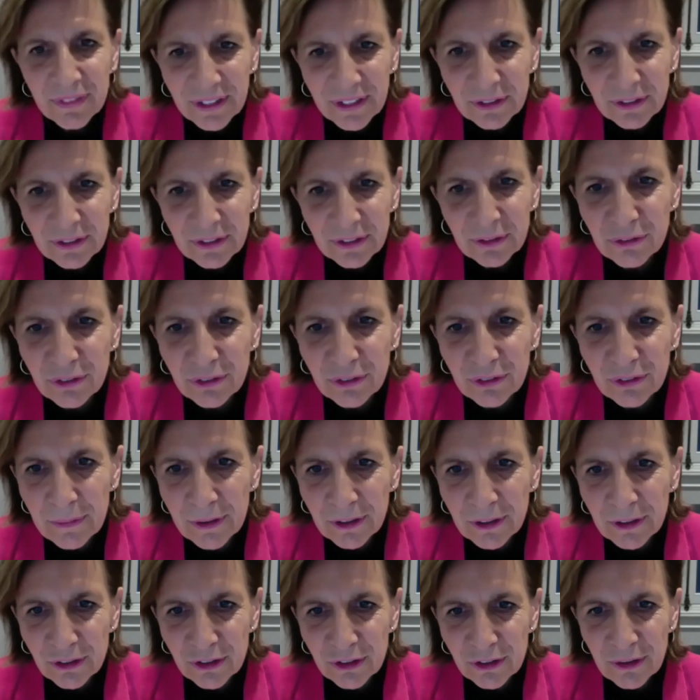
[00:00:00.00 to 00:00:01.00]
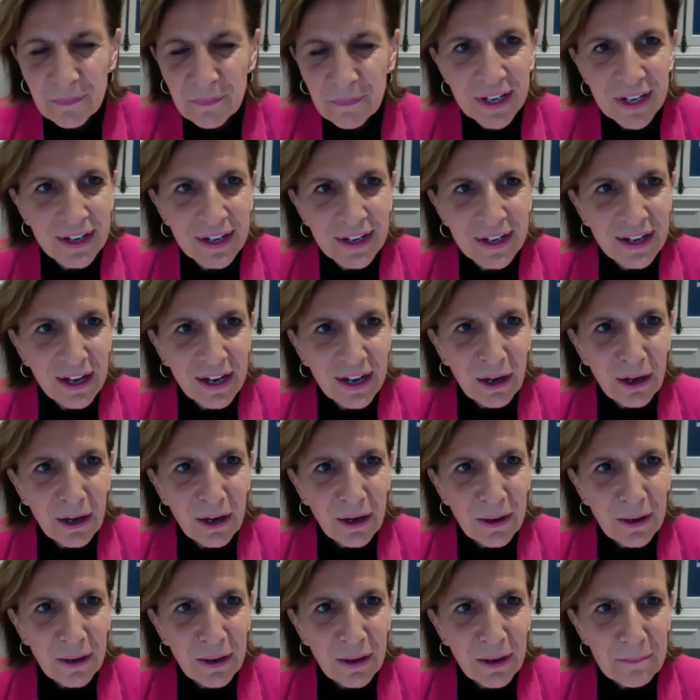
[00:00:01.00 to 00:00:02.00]
thank you so much.
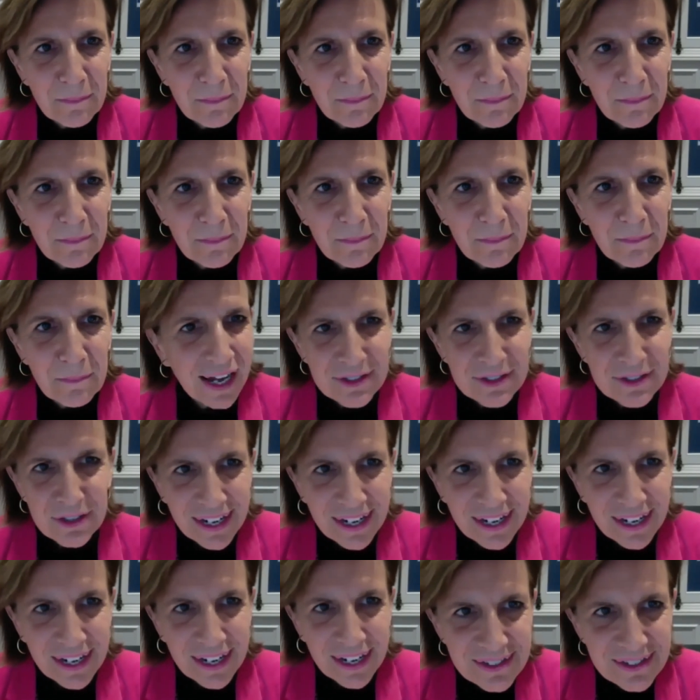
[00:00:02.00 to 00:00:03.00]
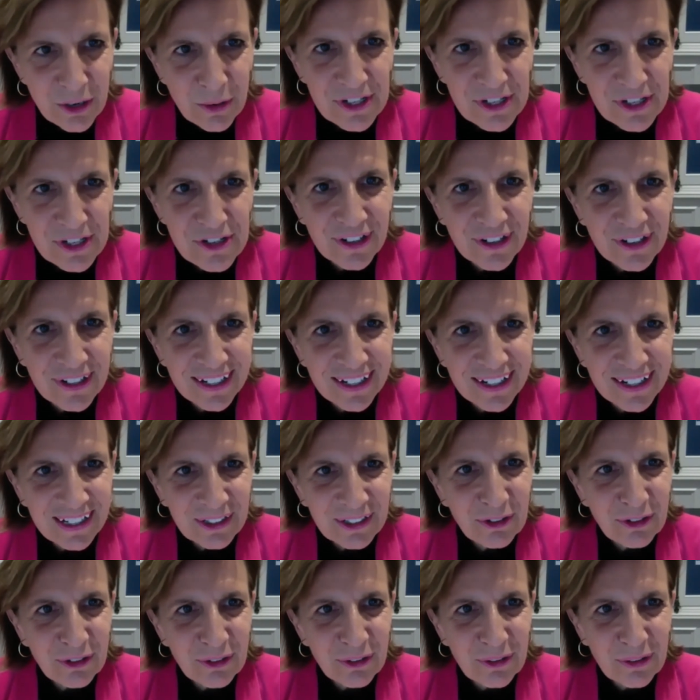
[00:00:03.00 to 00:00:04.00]
As a last question, I'd
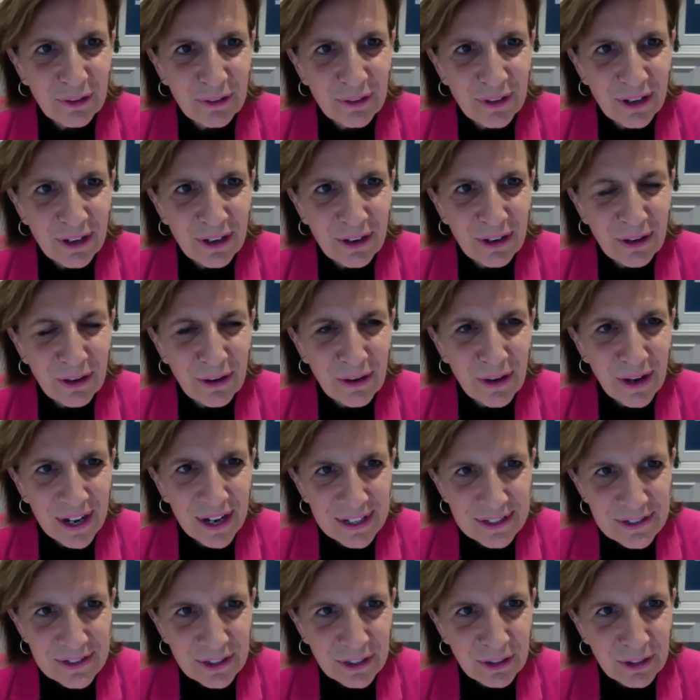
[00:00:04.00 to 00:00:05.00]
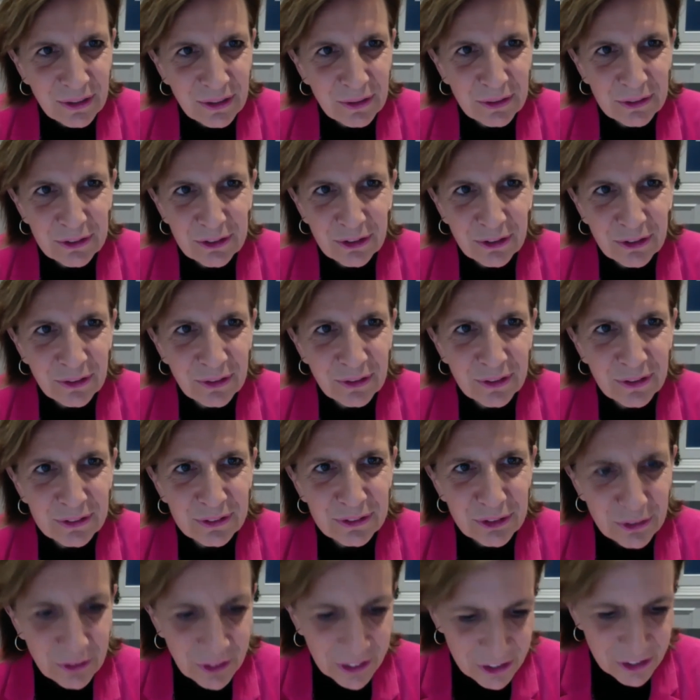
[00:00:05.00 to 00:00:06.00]
like to ask you
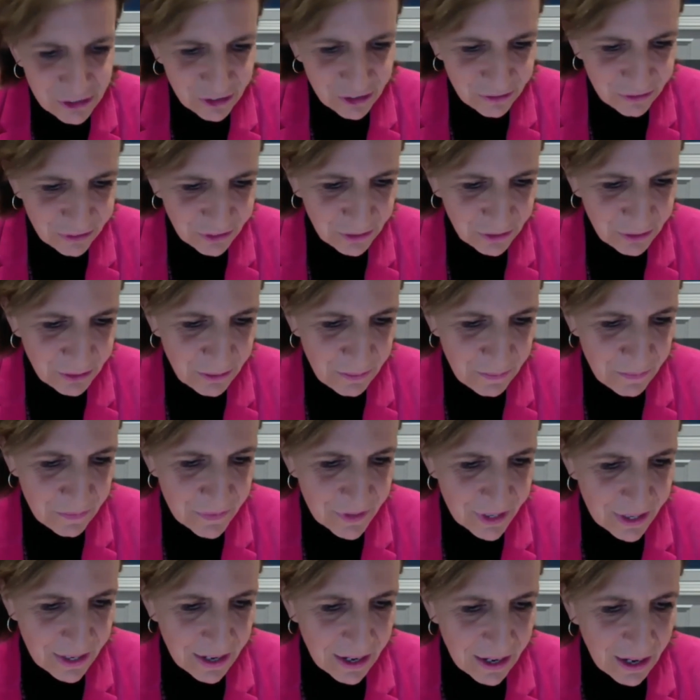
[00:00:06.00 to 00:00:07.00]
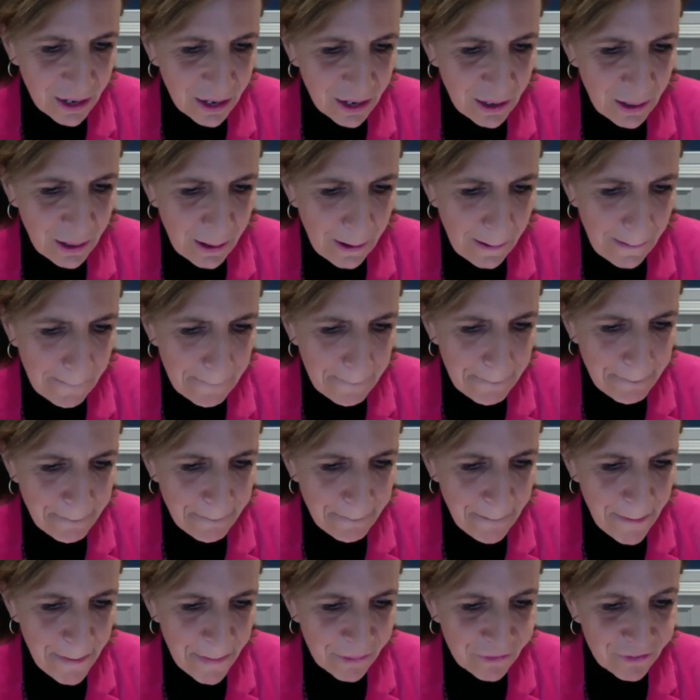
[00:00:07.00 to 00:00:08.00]
to each of you,
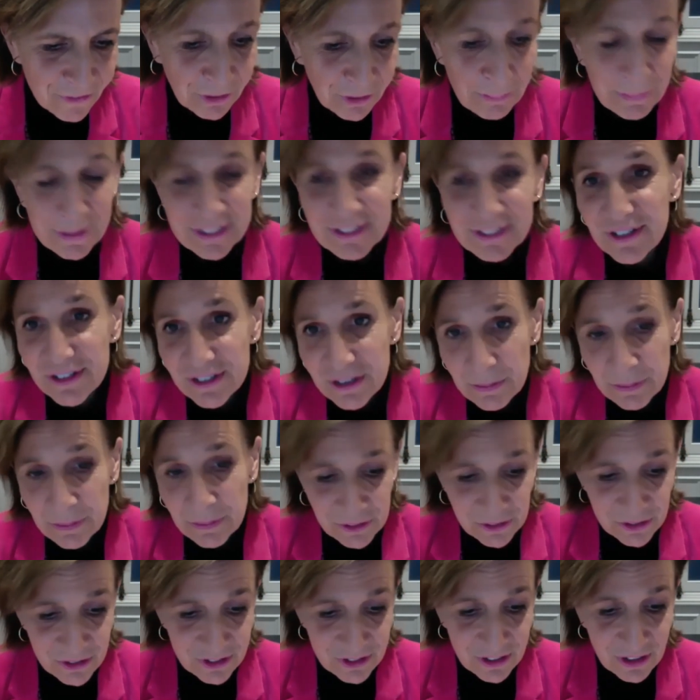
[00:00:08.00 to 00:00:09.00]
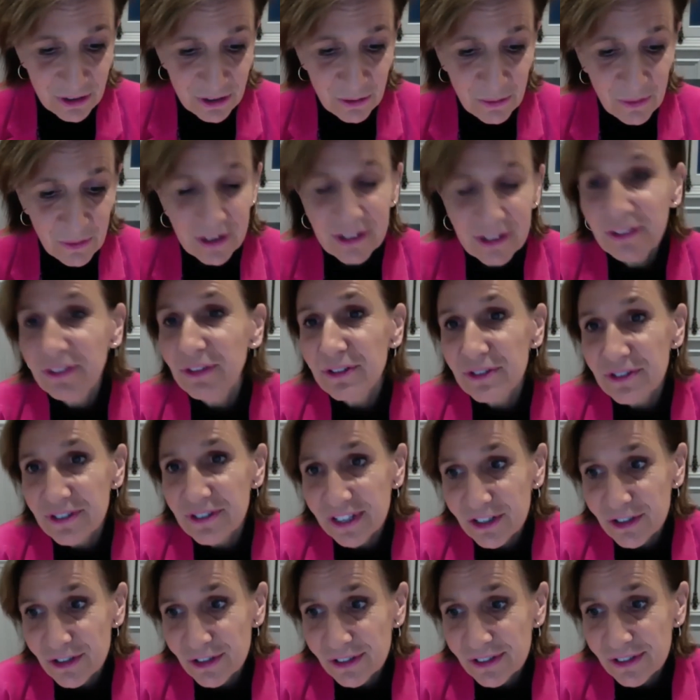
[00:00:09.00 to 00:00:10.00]
for the participants who are in the
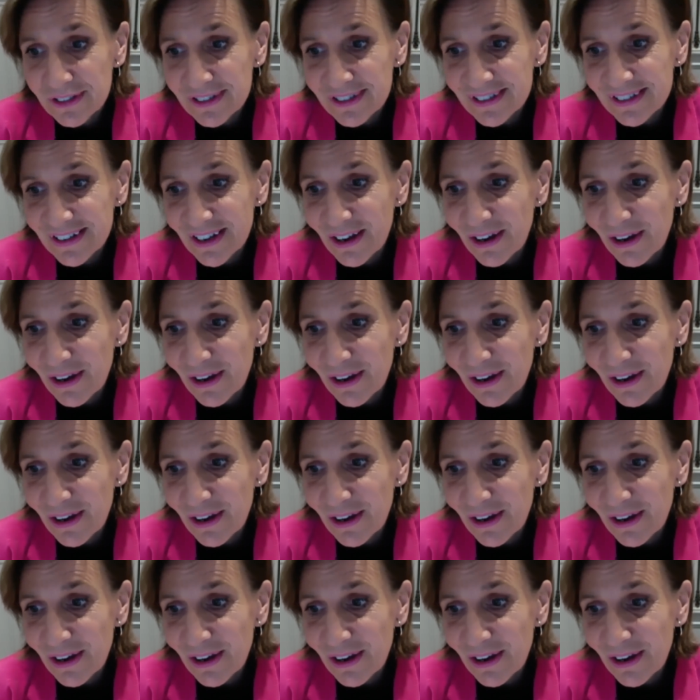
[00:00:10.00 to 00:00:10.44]
sessions,